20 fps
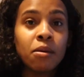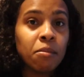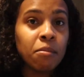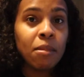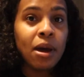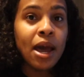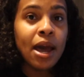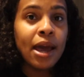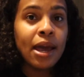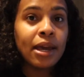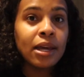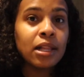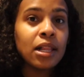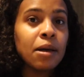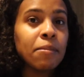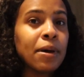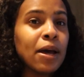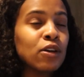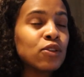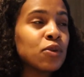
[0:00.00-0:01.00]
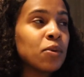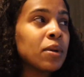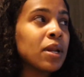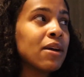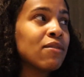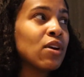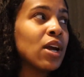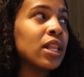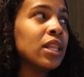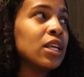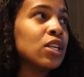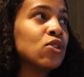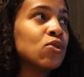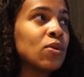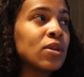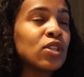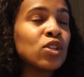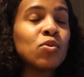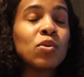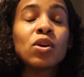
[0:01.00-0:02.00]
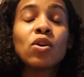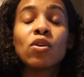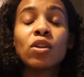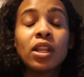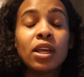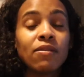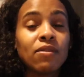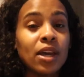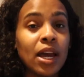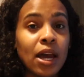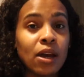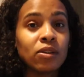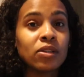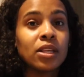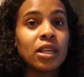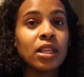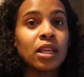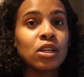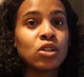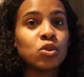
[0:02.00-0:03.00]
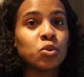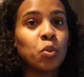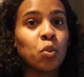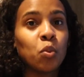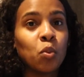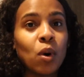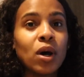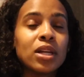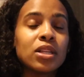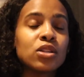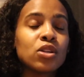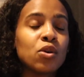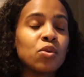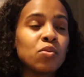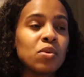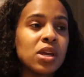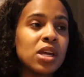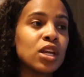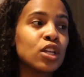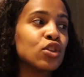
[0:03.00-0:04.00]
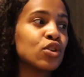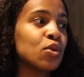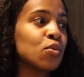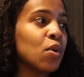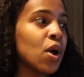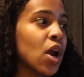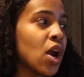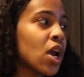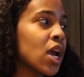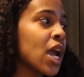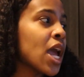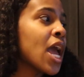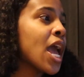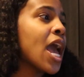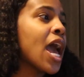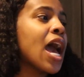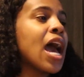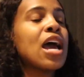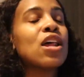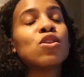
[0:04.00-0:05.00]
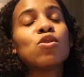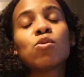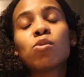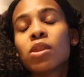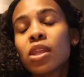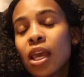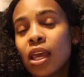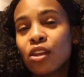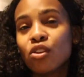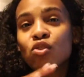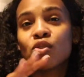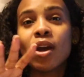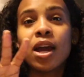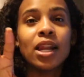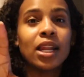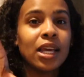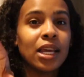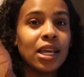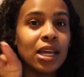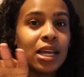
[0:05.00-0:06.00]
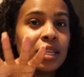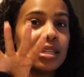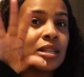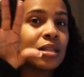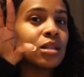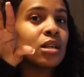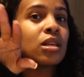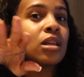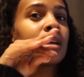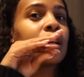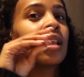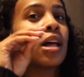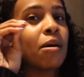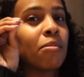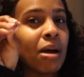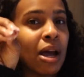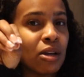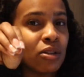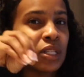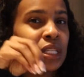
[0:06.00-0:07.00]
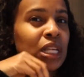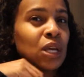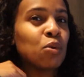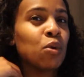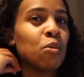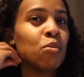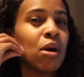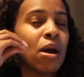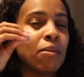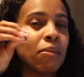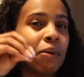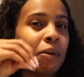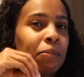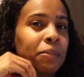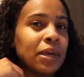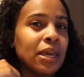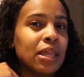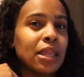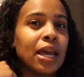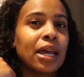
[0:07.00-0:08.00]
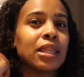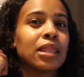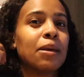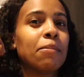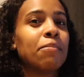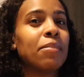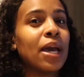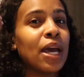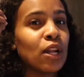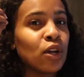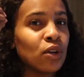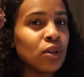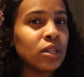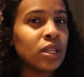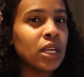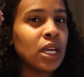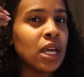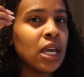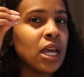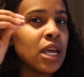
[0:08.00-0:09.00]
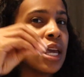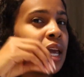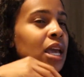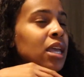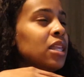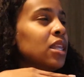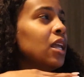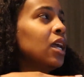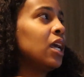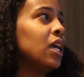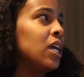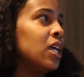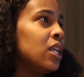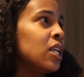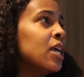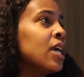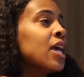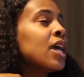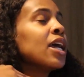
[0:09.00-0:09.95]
my clubhouse or whatever at least once a week, or leave the house at least once a week to work. I do think trying to ease into the clubhouse thing will probably be like the better thing, and then